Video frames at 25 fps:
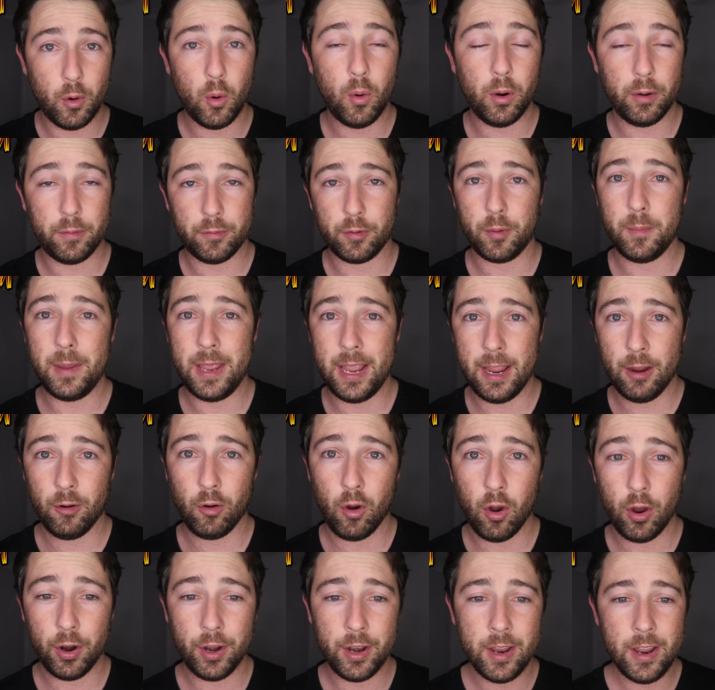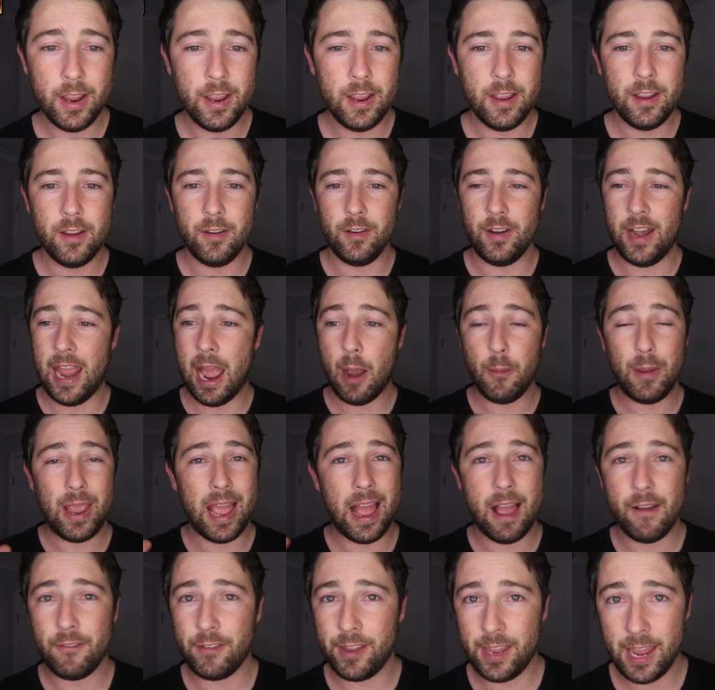forward from here on. Now
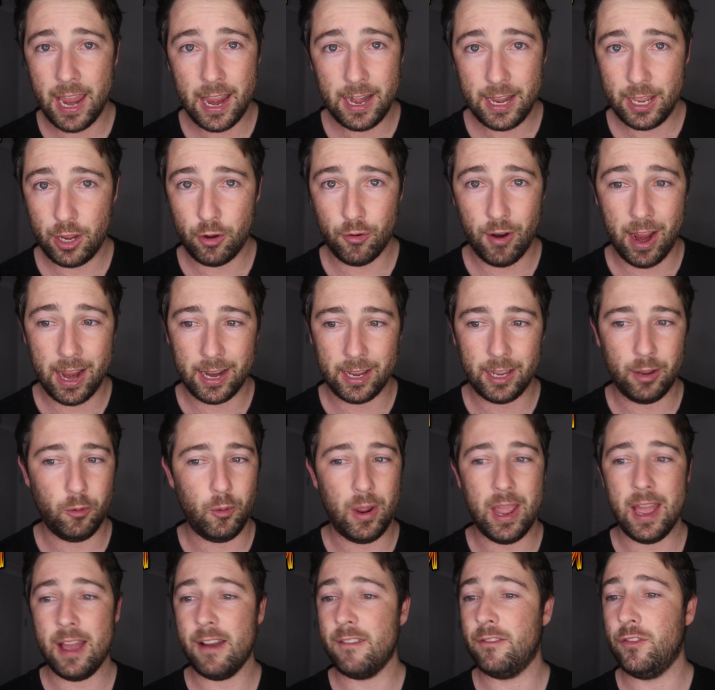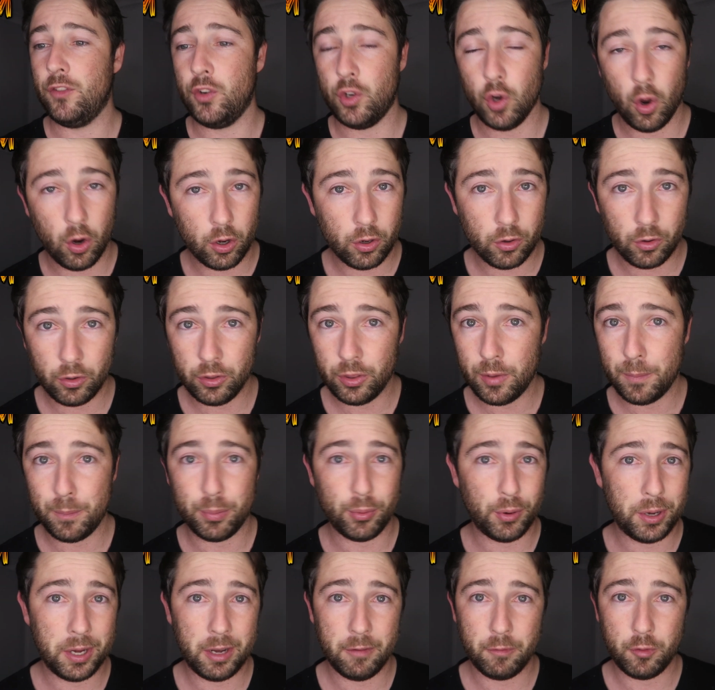we have Kenny cracking, we have Donna on the
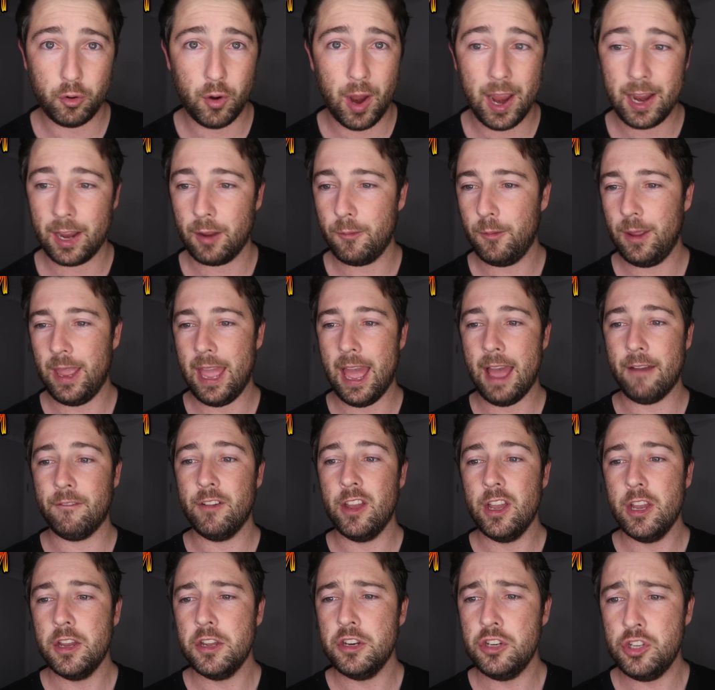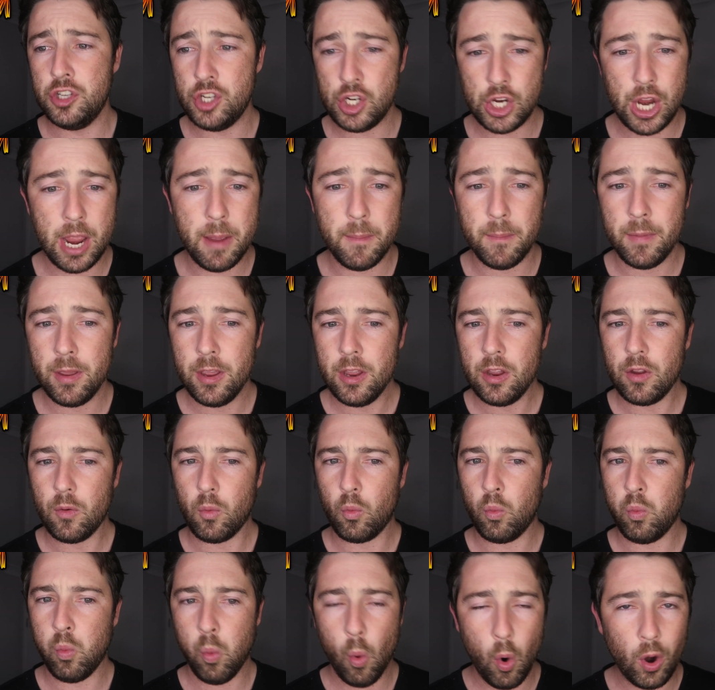brink of cracking, we have Jim
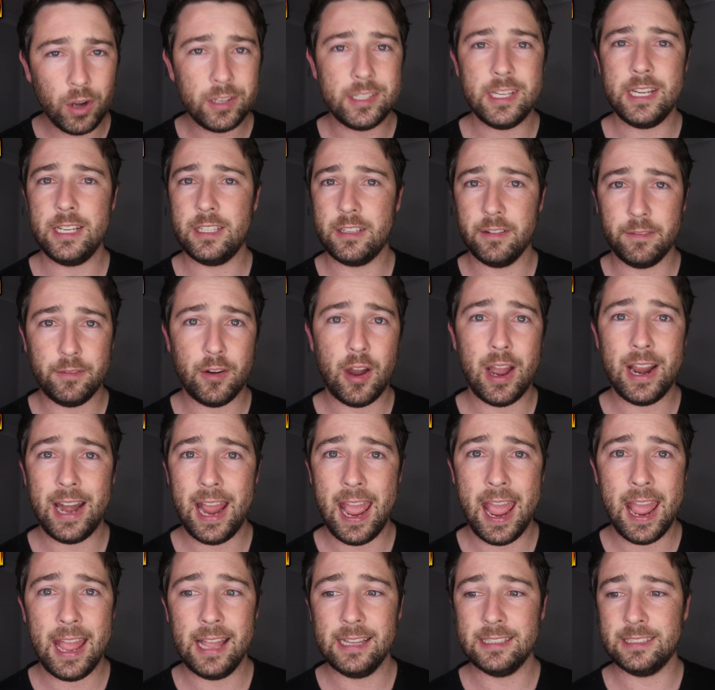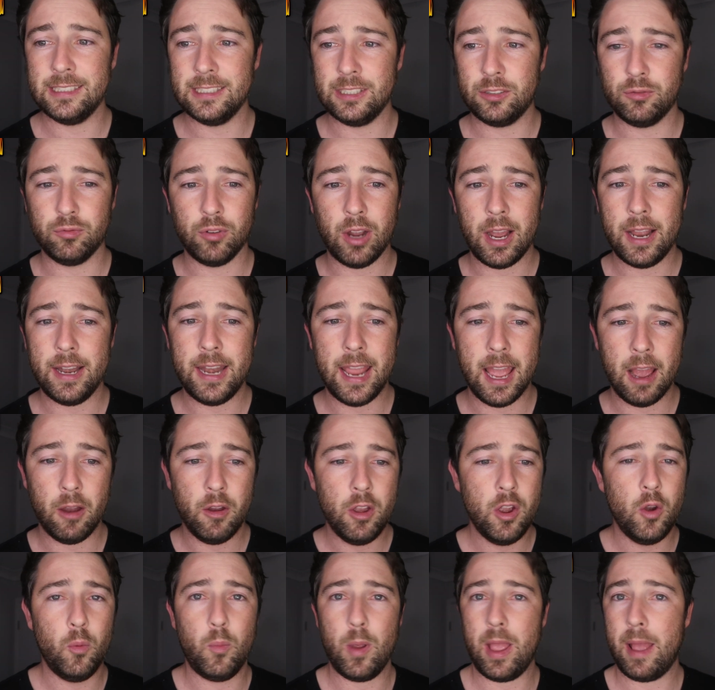wanting to find answers right
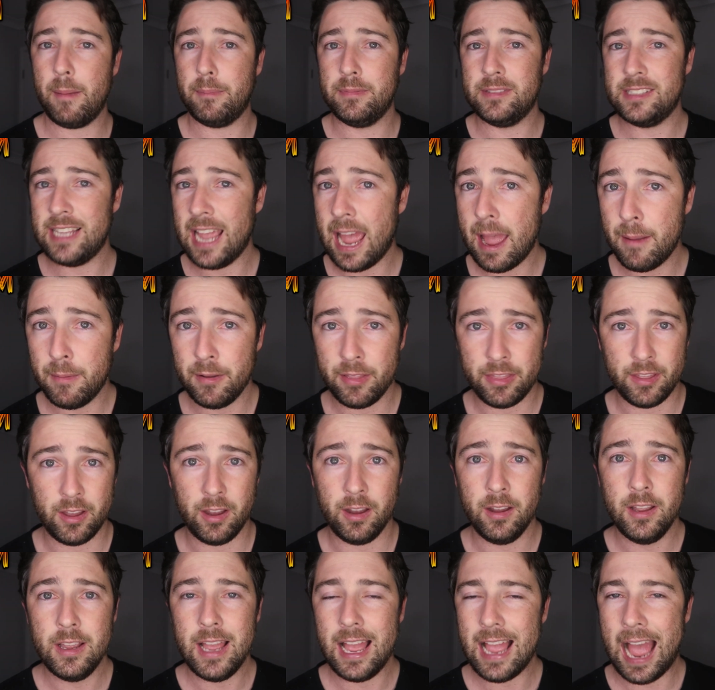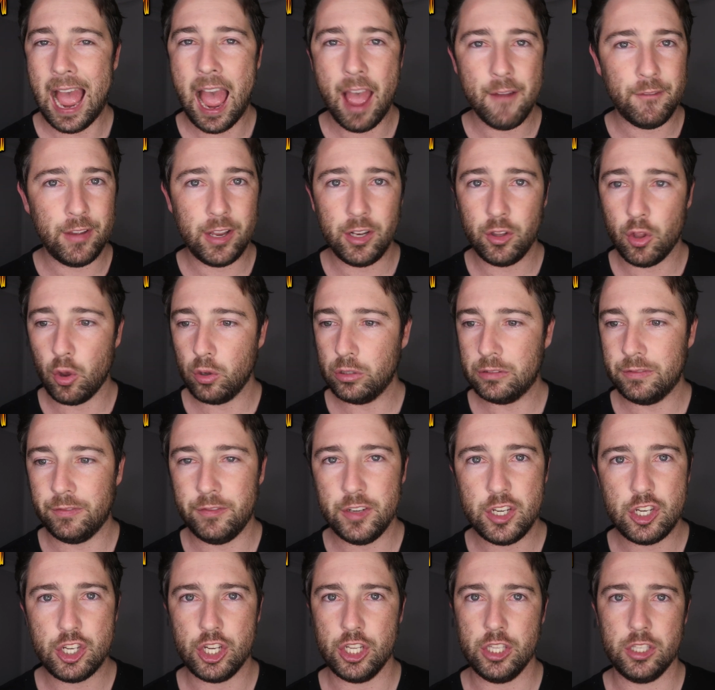now, we have Tabitha having those
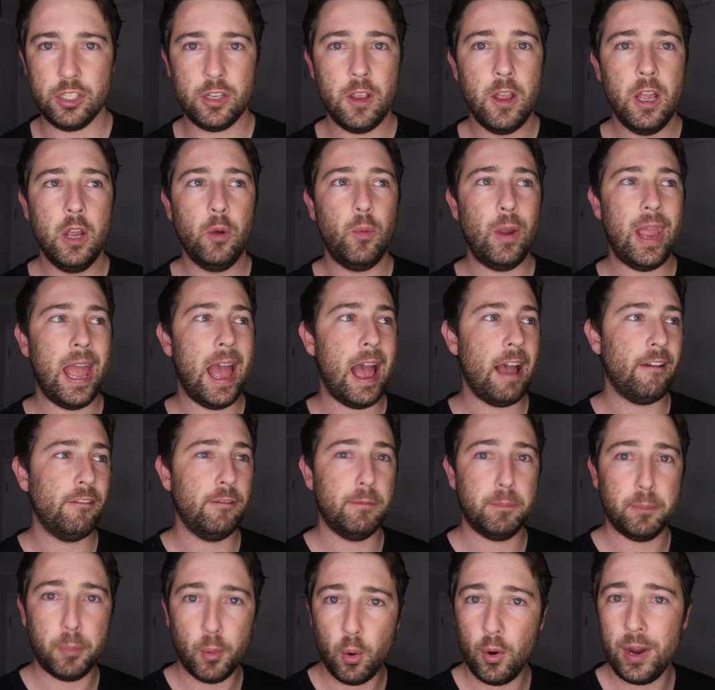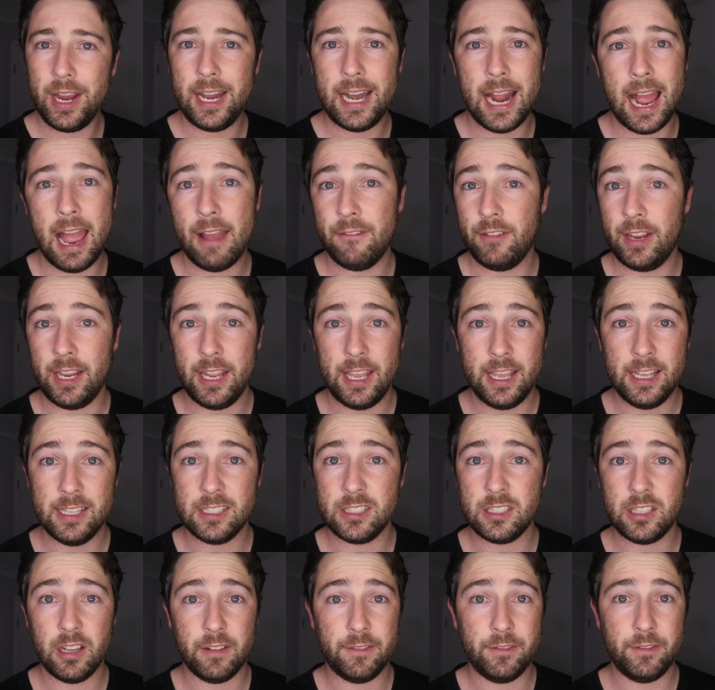visions, we have Boyd having
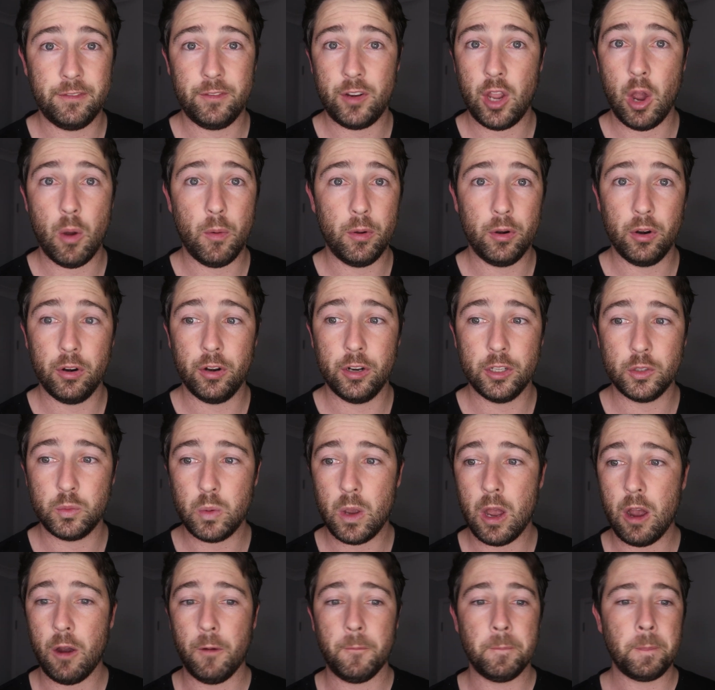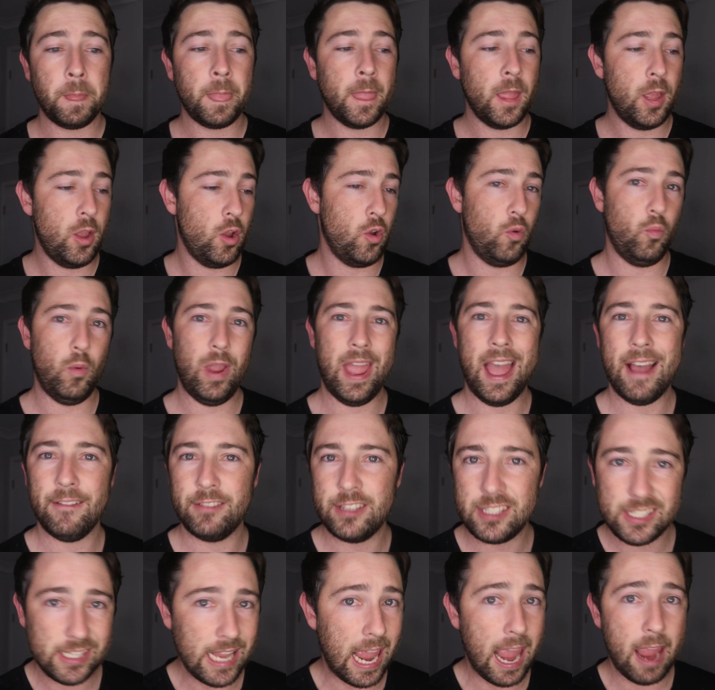his stuff going on as well, we
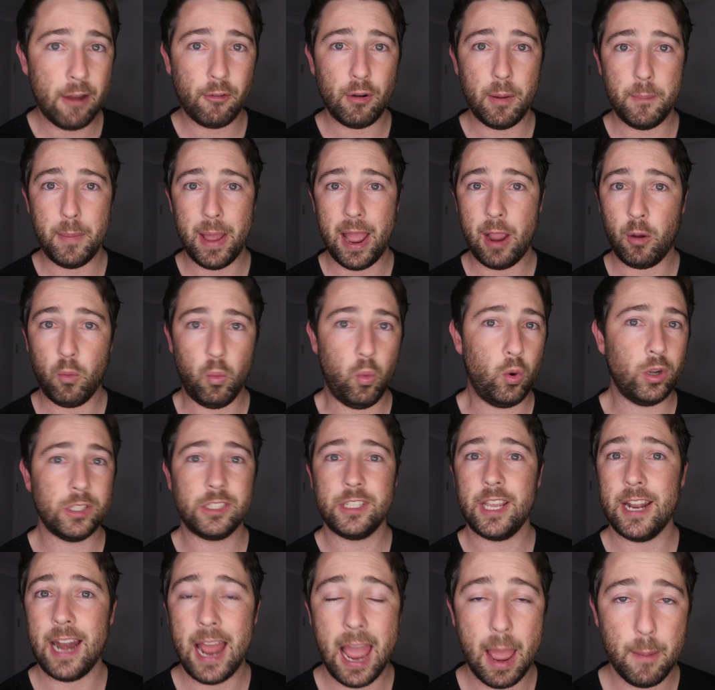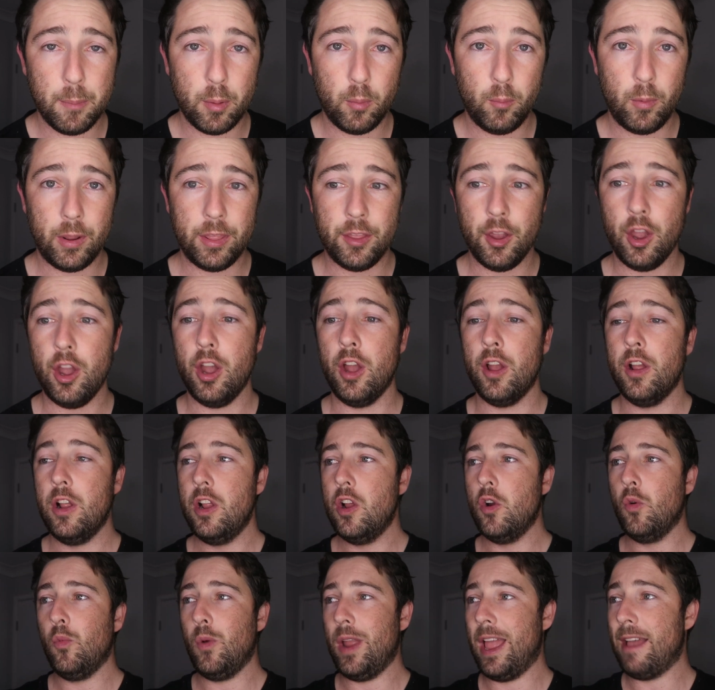have Sarah back, what's going to happen with her,
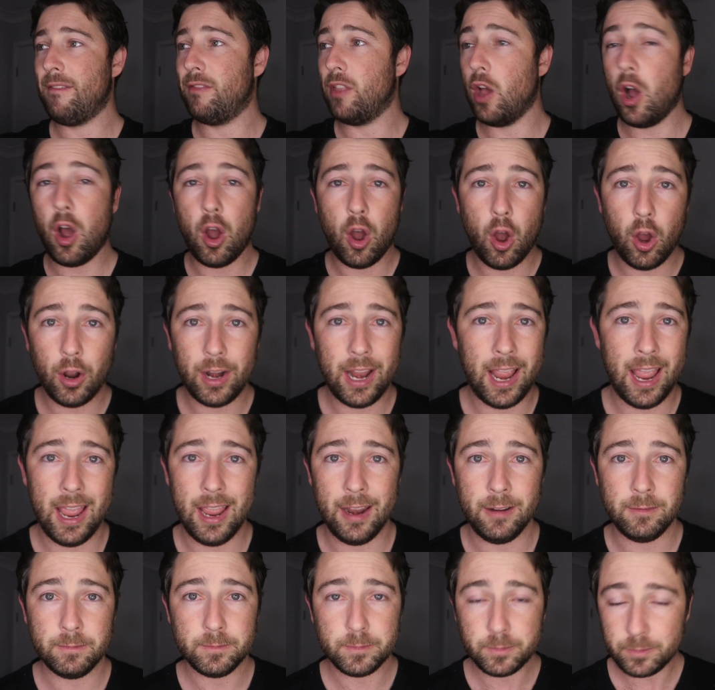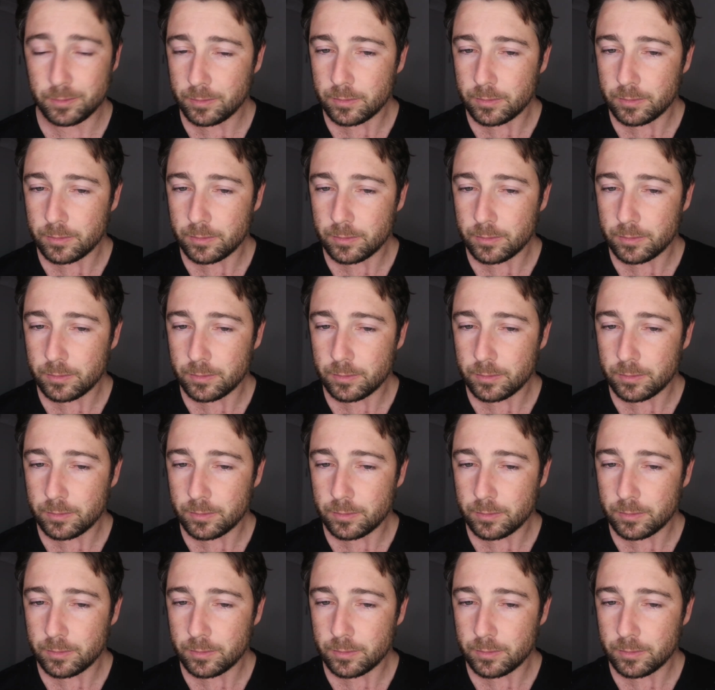we have the hothead.